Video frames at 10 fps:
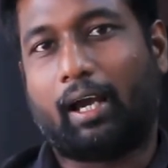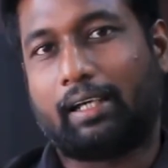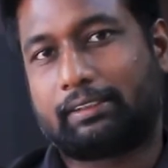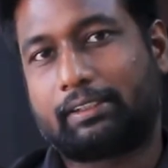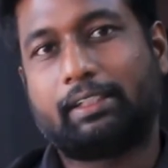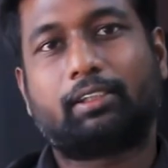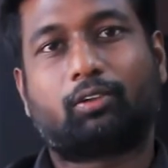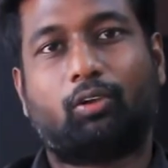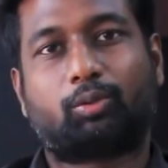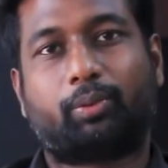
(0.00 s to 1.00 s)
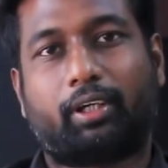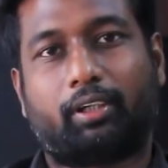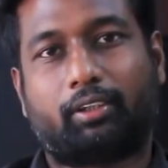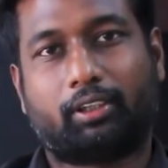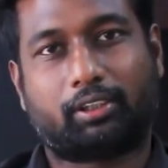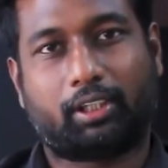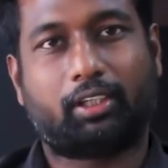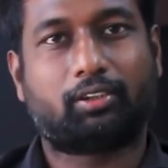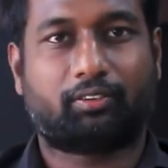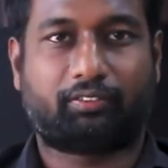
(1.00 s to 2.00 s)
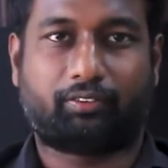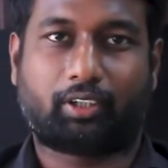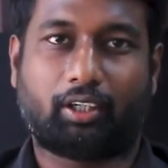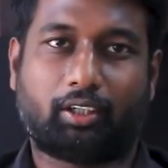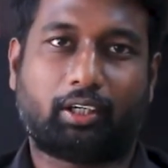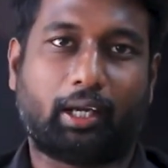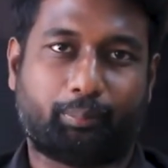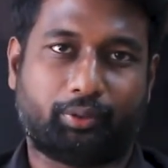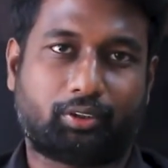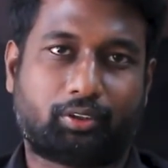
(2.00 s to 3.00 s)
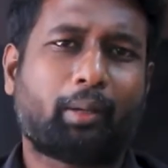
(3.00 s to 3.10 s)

As the season goes by, the change of color happens.